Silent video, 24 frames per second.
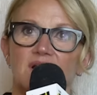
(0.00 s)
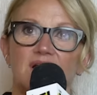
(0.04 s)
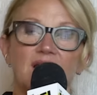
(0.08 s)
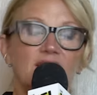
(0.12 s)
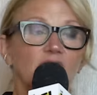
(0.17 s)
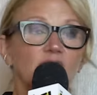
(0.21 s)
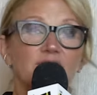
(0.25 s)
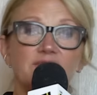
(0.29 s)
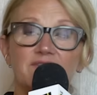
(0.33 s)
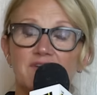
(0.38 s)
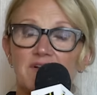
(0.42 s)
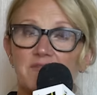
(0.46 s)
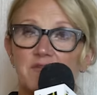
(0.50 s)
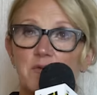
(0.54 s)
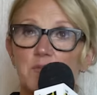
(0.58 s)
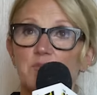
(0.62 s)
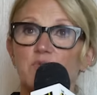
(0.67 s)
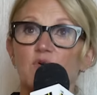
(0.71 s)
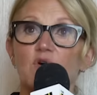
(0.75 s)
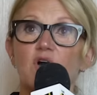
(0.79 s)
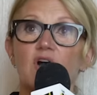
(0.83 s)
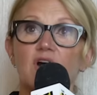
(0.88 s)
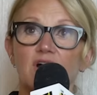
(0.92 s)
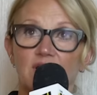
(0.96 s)
I don't even have a
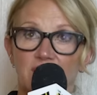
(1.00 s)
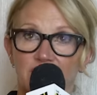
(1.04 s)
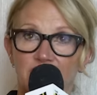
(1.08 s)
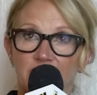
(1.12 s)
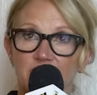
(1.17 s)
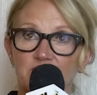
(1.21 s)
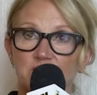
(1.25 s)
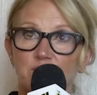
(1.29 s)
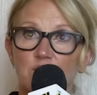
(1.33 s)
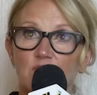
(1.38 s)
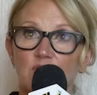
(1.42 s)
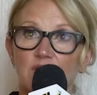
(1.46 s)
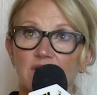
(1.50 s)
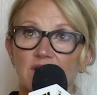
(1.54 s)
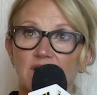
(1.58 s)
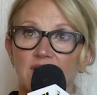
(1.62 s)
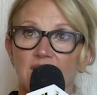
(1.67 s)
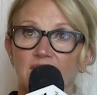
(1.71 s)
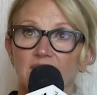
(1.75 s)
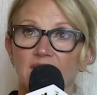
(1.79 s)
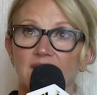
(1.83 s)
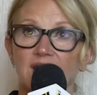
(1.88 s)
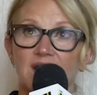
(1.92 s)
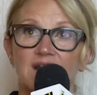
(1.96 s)
bra on this
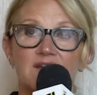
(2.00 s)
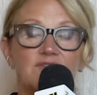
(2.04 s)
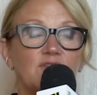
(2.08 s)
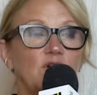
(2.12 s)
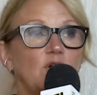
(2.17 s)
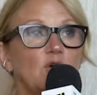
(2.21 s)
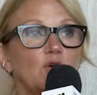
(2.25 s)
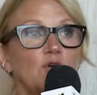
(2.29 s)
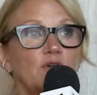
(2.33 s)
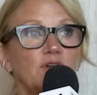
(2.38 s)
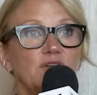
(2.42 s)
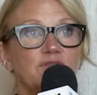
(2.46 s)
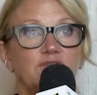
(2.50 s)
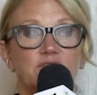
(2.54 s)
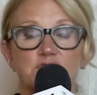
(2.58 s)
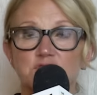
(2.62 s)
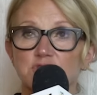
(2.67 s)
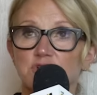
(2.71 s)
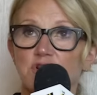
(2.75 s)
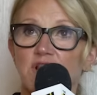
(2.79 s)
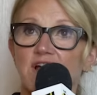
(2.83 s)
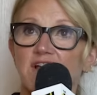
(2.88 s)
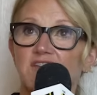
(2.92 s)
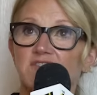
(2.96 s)
morning, and I've already
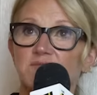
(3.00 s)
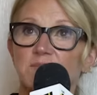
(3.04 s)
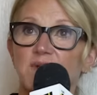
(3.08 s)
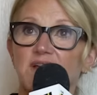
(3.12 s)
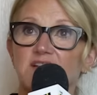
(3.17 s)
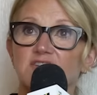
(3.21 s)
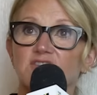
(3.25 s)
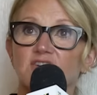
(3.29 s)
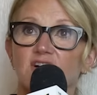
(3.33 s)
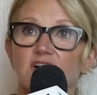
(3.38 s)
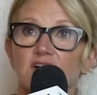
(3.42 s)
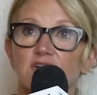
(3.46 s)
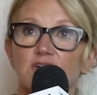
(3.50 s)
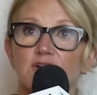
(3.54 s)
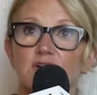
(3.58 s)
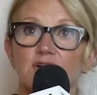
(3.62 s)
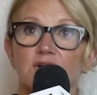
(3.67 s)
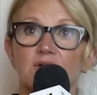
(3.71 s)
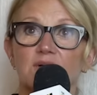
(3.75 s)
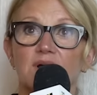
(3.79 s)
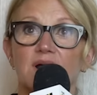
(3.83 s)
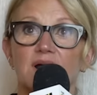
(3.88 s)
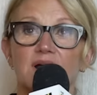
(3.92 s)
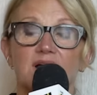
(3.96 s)
visualized my
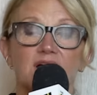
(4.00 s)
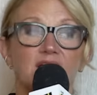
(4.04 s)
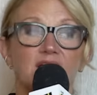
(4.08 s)
daughter